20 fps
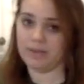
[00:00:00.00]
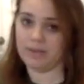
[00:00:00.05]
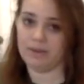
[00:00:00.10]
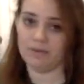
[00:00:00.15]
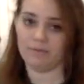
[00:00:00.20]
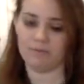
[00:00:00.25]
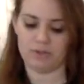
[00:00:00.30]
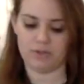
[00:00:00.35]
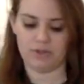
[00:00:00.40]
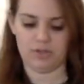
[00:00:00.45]
there
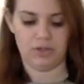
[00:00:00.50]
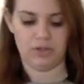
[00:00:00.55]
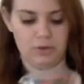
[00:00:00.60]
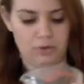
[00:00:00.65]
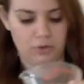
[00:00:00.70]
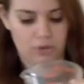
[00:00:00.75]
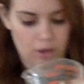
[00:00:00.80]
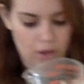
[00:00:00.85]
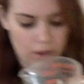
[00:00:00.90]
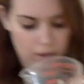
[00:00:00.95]
for too
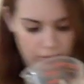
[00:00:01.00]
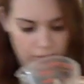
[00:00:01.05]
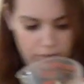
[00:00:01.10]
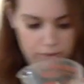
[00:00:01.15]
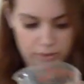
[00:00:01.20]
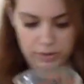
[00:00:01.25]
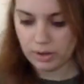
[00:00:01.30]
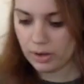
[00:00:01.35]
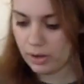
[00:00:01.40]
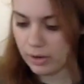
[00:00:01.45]
long.
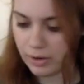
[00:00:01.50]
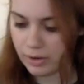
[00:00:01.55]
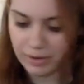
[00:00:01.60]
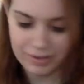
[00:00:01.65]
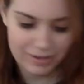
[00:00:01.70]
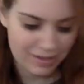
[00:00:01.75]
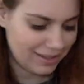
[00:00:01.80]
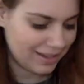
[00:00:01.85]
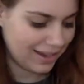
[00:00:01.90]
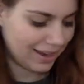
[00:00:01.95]
Oh no,
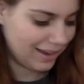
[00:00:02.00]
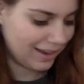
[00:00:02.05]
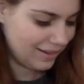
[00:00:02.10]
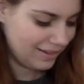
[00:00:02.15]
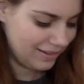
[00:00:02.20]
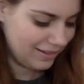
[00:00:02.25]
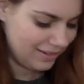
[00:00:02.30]
it's okay.